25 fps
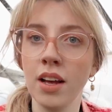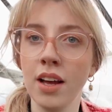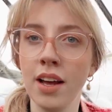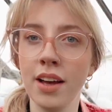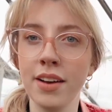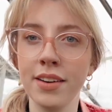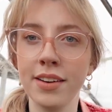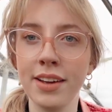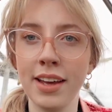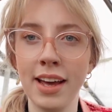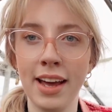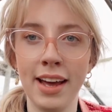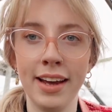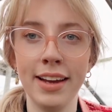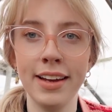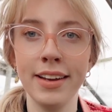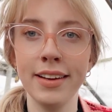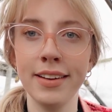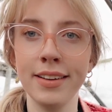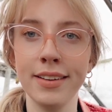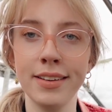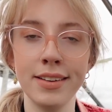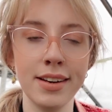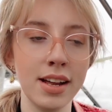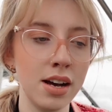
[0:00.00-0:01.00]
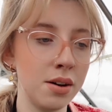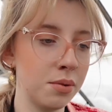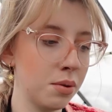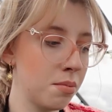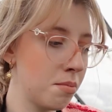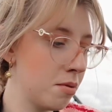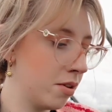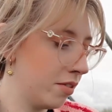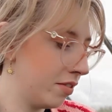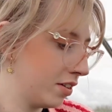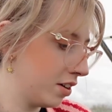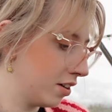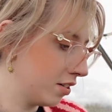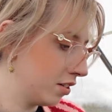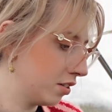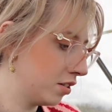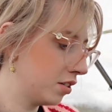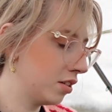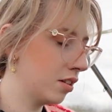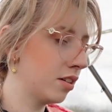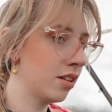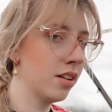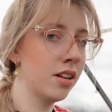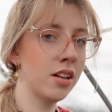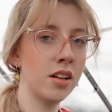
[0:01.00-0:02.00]
Okay, now we're moving on
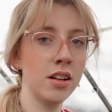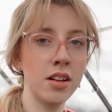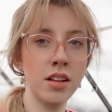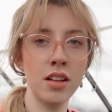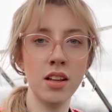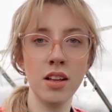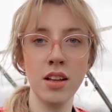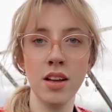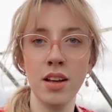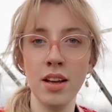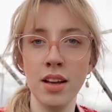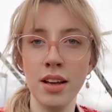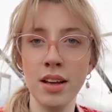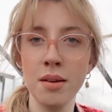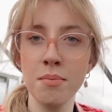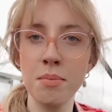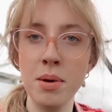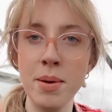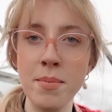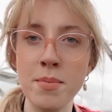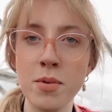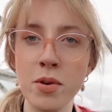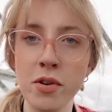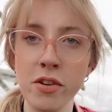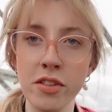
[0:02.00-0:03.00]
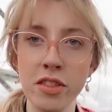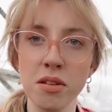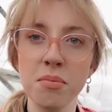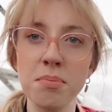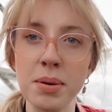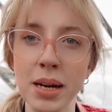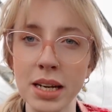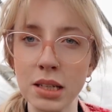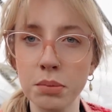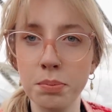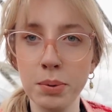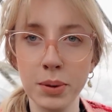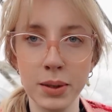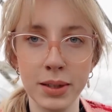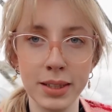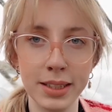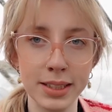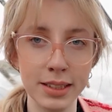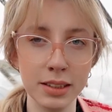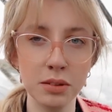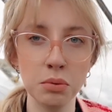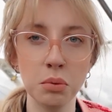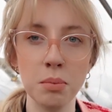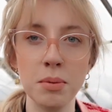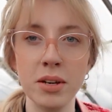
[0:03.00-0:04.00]
to a bit more of the big
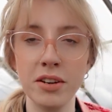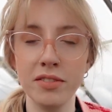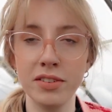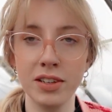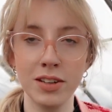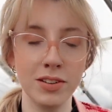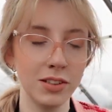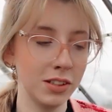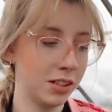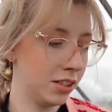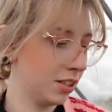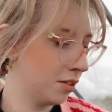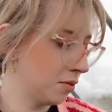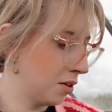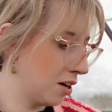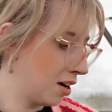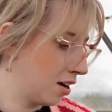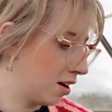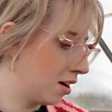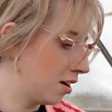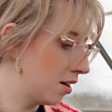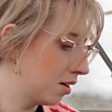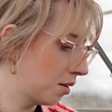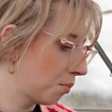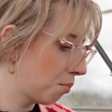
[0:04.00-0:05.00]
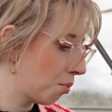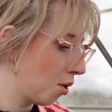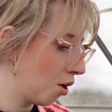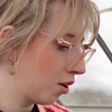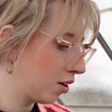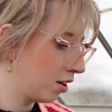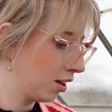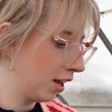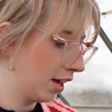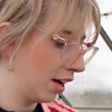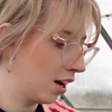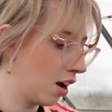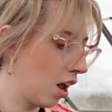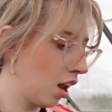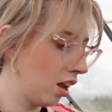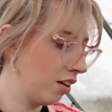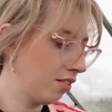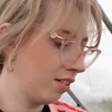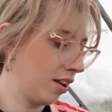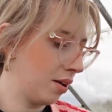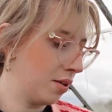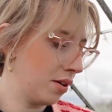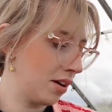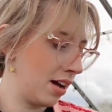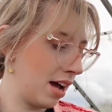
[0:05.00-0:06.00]
boys. We're moving on to our broccoli,
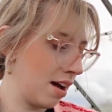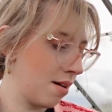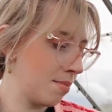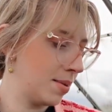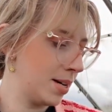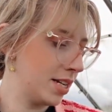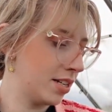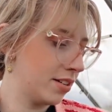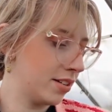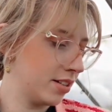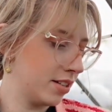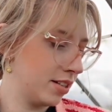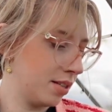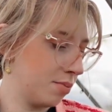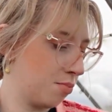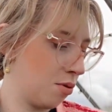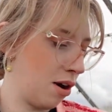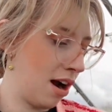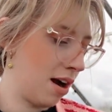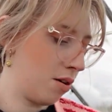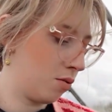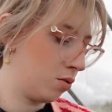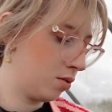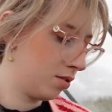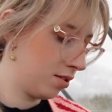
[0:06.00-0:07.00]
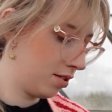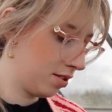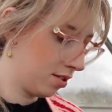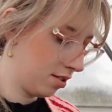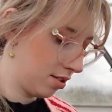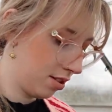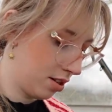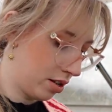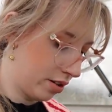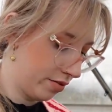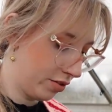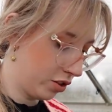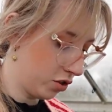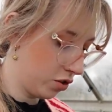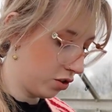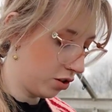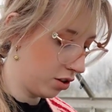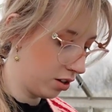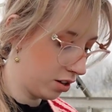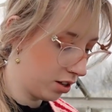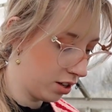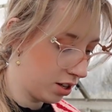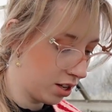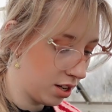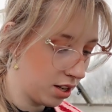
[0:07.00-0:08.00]
cauliflower, cabbage, sprouts. So I've done
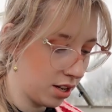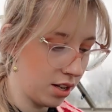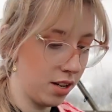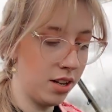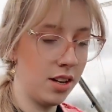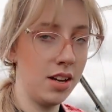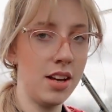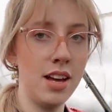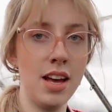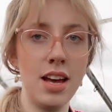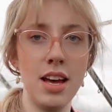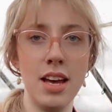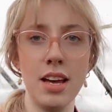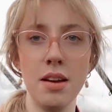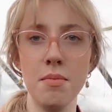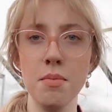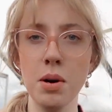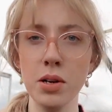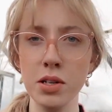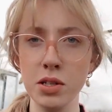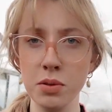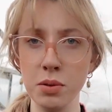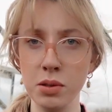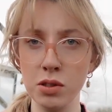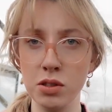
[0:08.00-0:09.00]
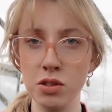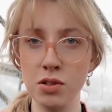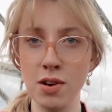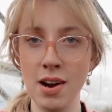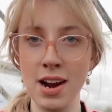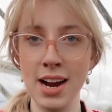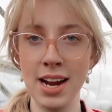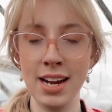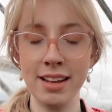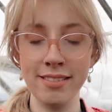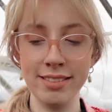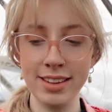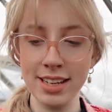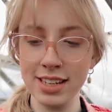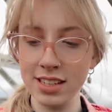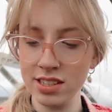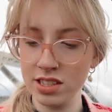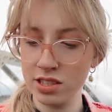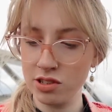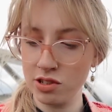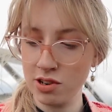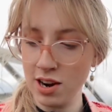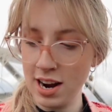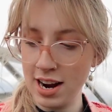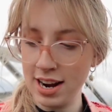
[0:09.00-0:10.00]
a modular tray.
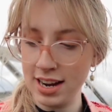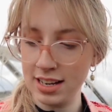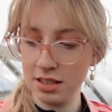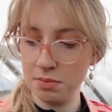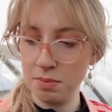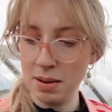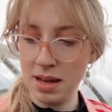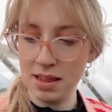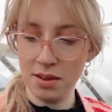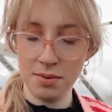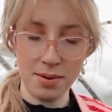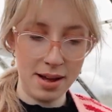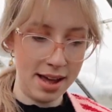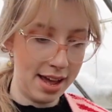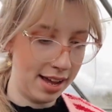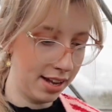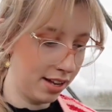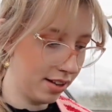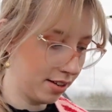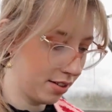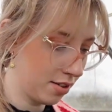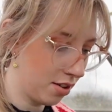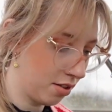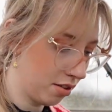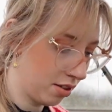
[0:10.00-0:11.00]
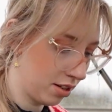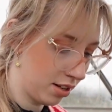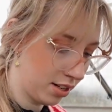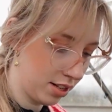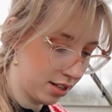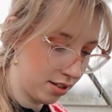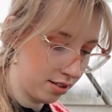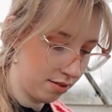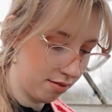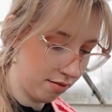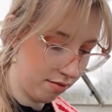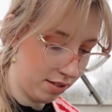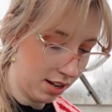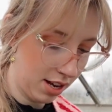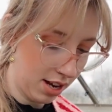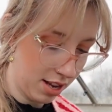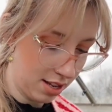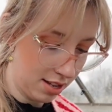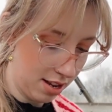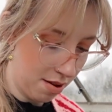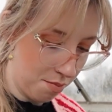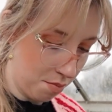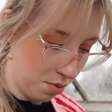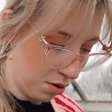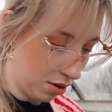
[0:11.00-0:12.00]
These trays, by the way, not the thing
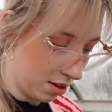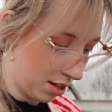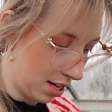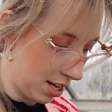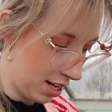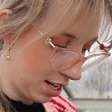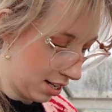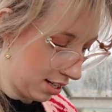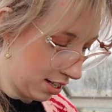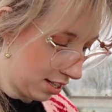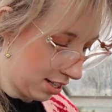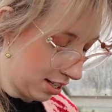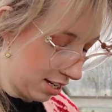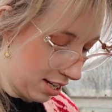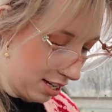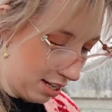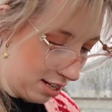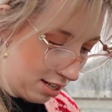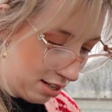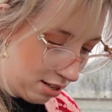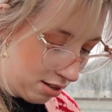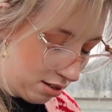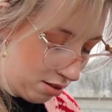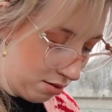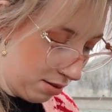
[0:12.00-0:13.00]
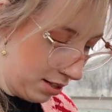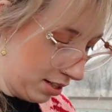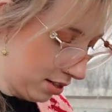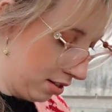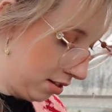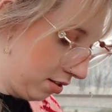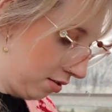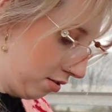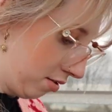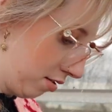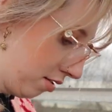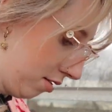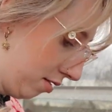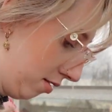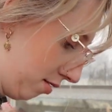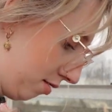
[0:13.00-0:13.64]
it's in, but these, oh, it's stuck.